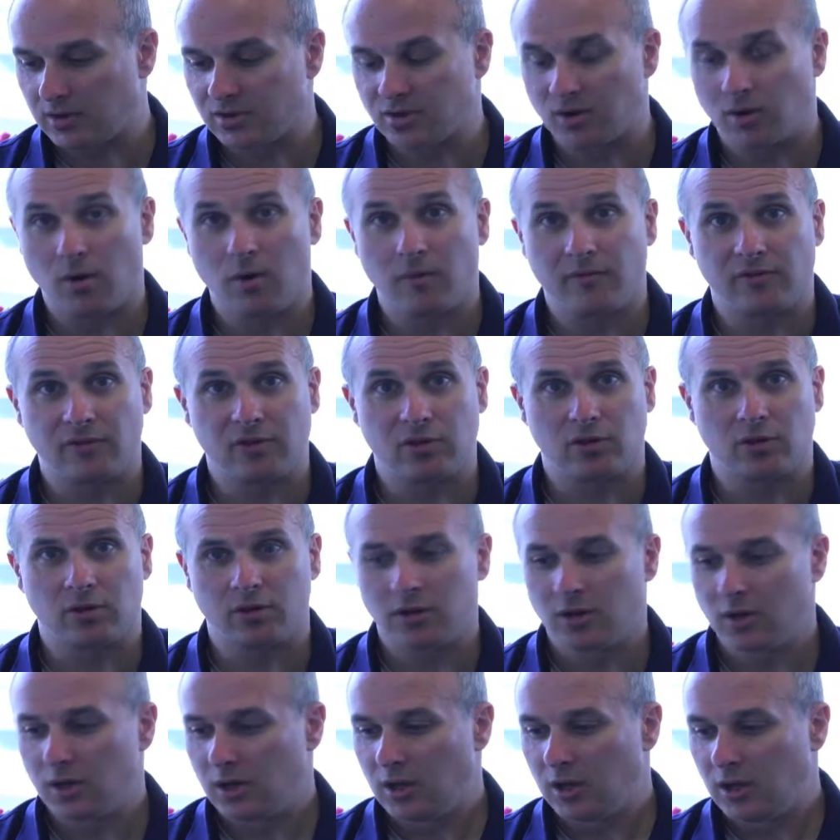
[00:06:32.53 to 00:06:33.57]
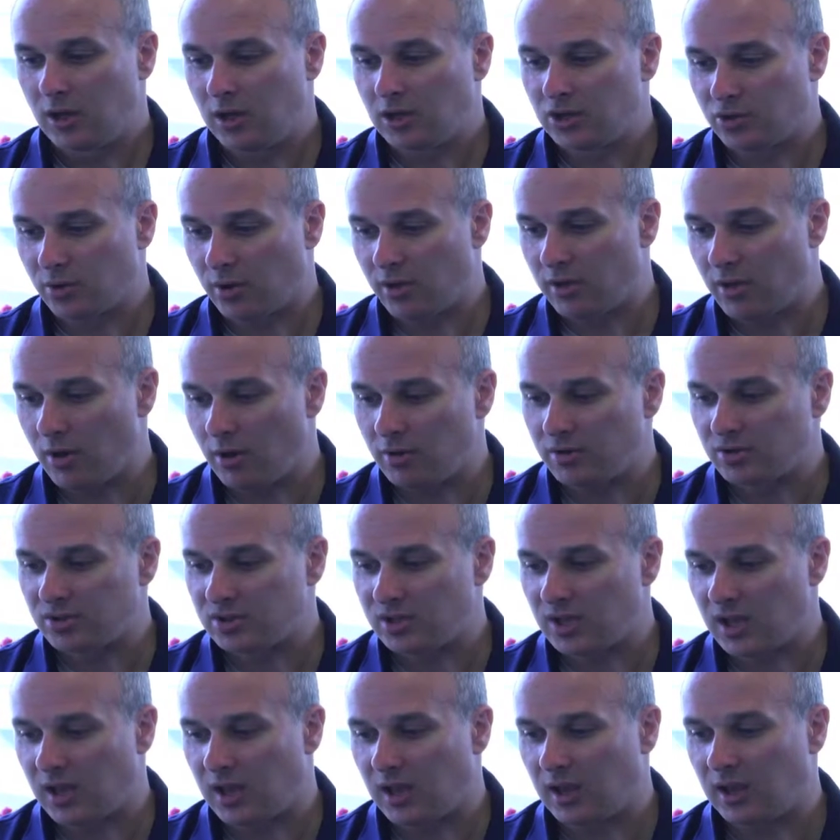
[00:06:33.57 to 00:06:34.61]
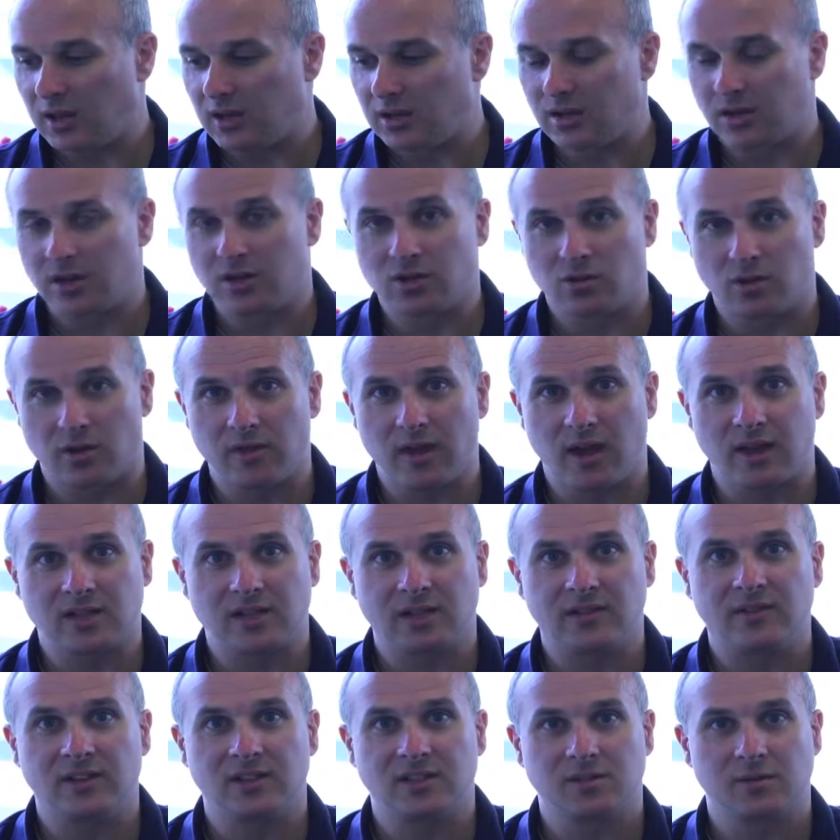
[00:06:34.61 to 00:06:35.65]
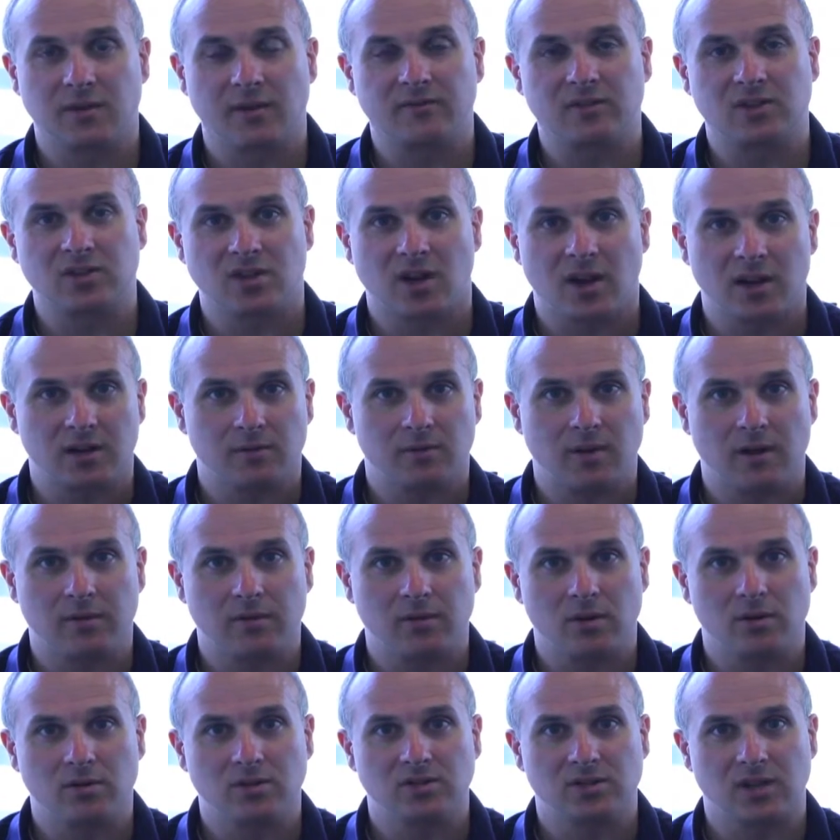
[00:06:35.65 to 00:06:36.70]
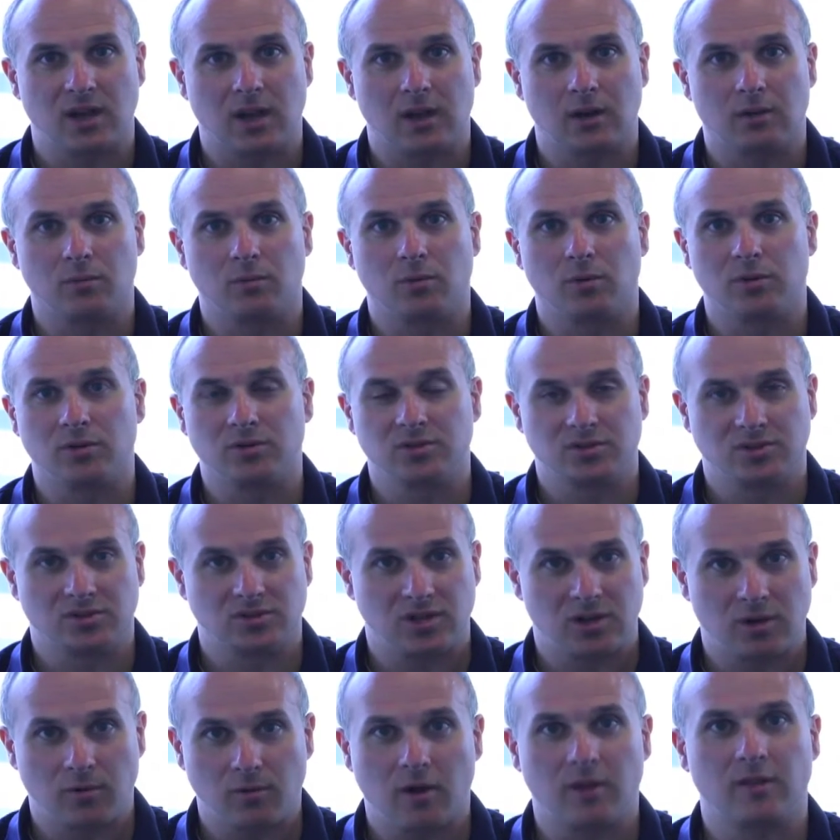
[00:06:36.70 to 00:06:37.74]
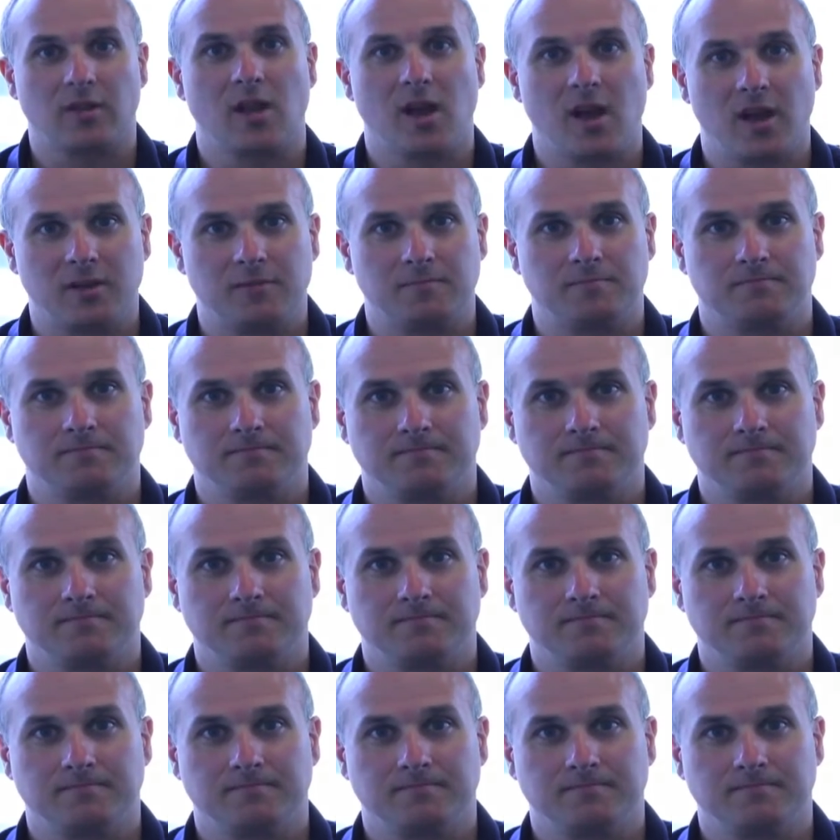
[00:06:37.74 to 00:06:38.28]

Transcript: So hopefully you'll enjoy those and enjoy the activities that we've designed around those, and we'll see you online.